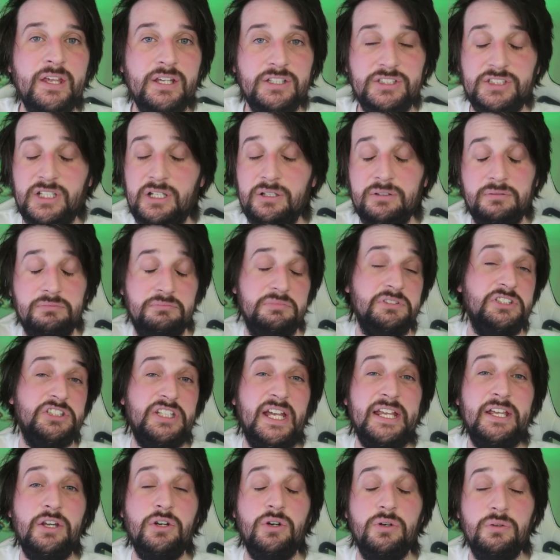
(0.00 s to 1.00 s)
So
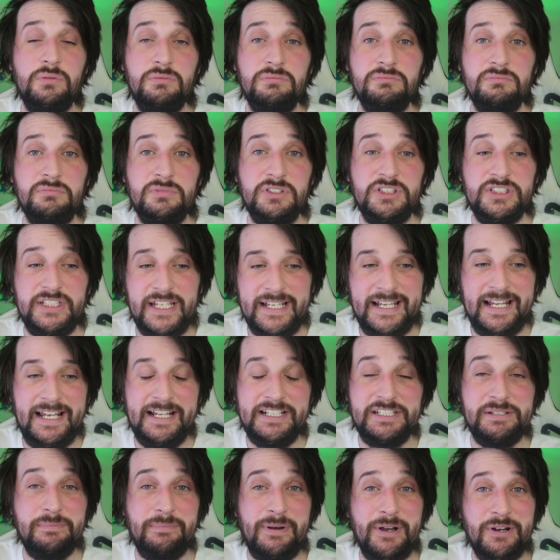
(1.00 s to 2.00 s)
stay cool, stay
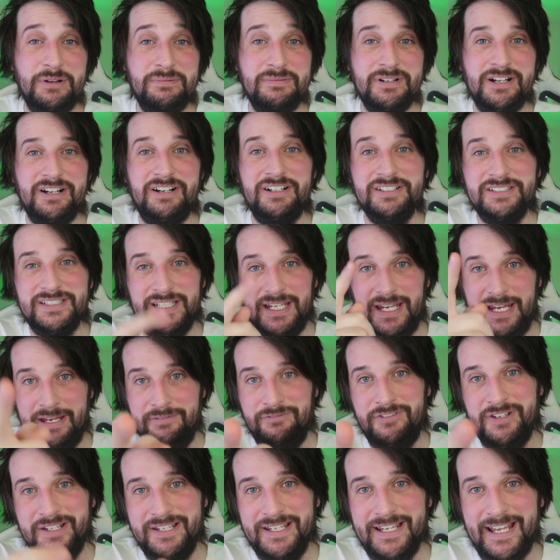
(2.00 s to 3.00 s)
collecting Pokemon cards
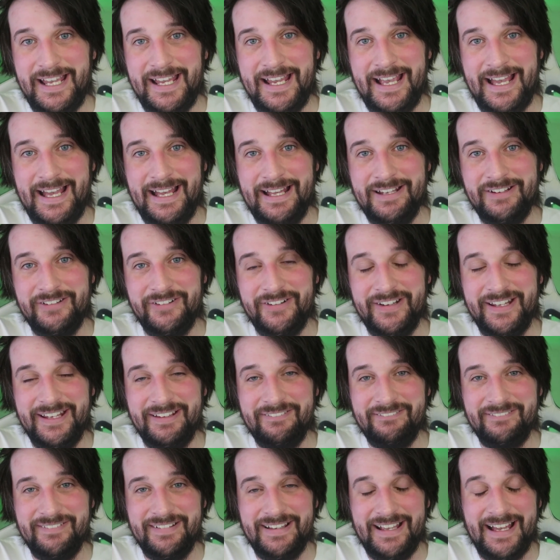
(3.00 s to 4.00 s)
if you can get your hand on
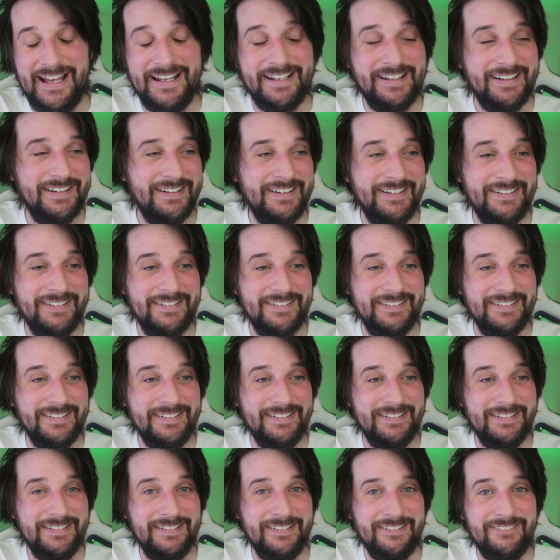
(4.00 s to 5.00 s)
it, and uh,
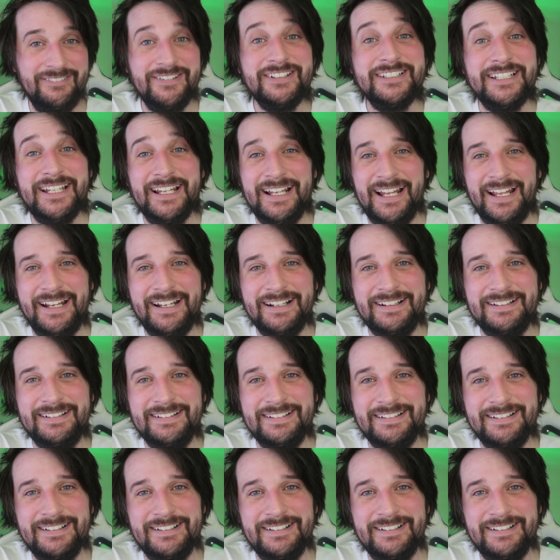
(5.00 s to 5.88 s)
we'll see you later.